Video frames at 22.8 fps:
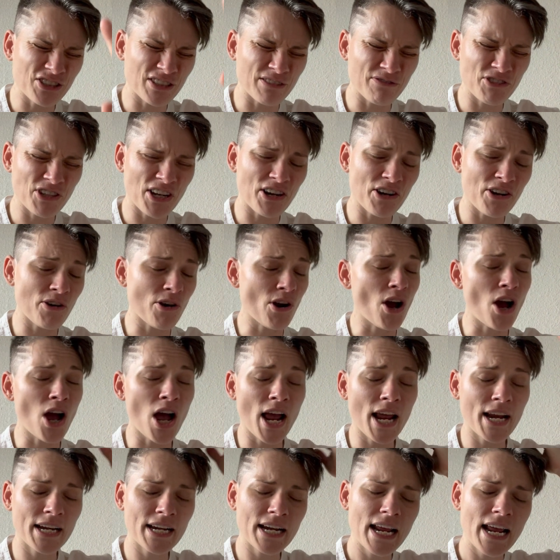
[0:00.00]
of gender
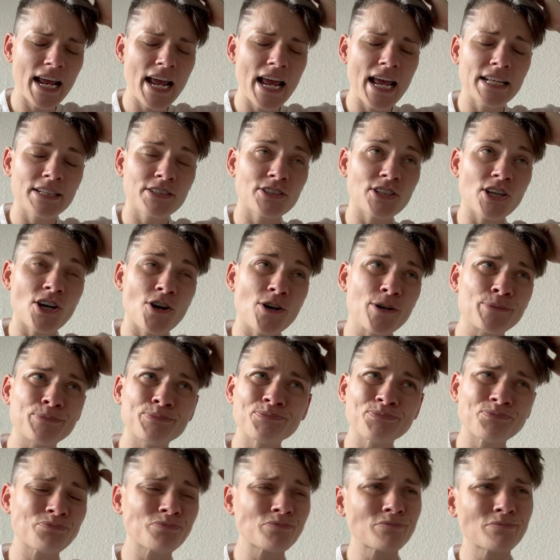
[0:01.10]
on. So
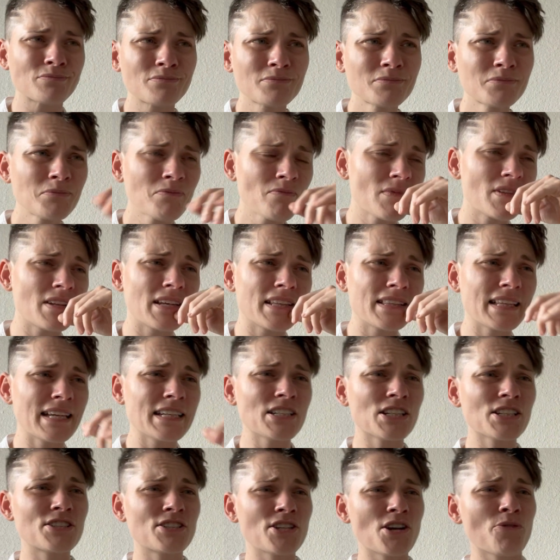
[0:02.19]
they
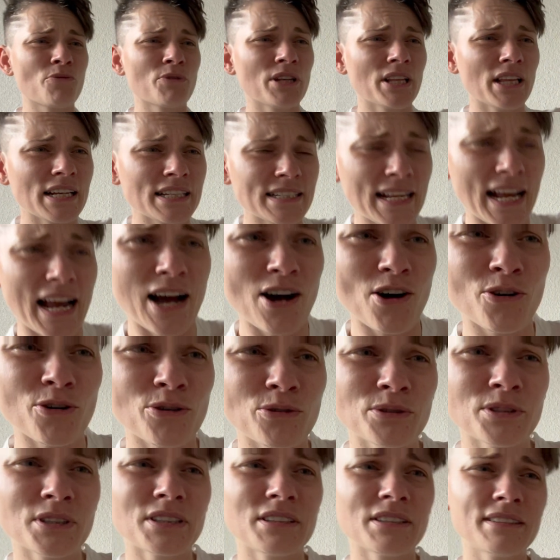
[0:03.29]
just don't realize
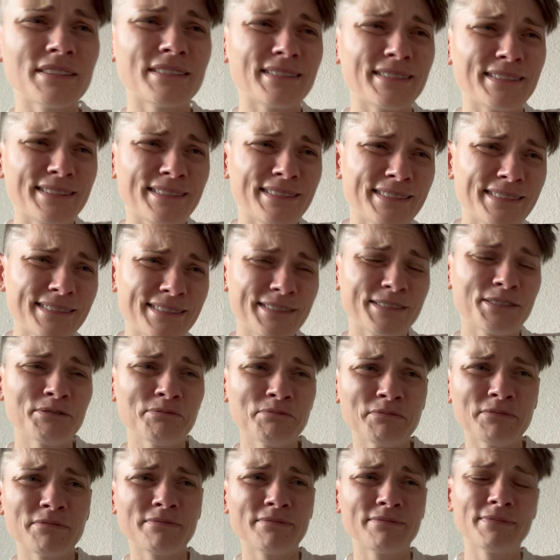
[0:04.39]
how
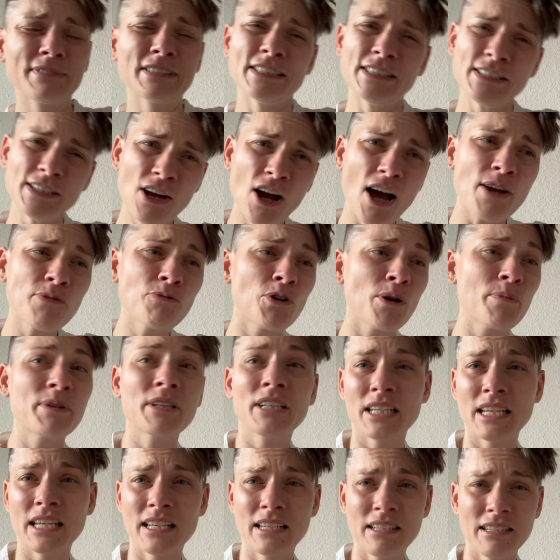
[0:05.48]

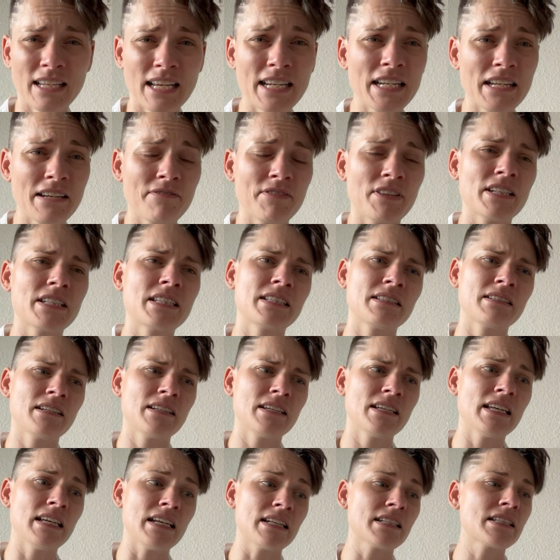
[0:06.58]
non-womanly any of this
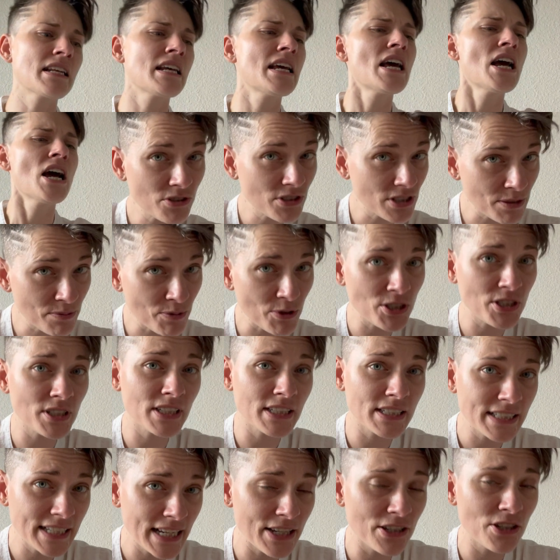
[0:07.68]
is. This person
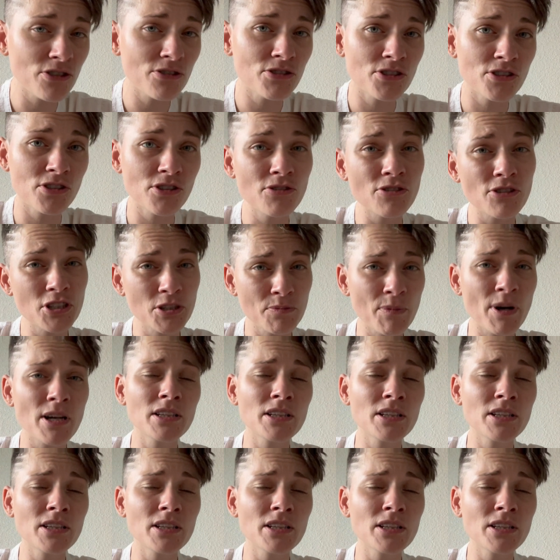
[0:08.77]
continues to do their smug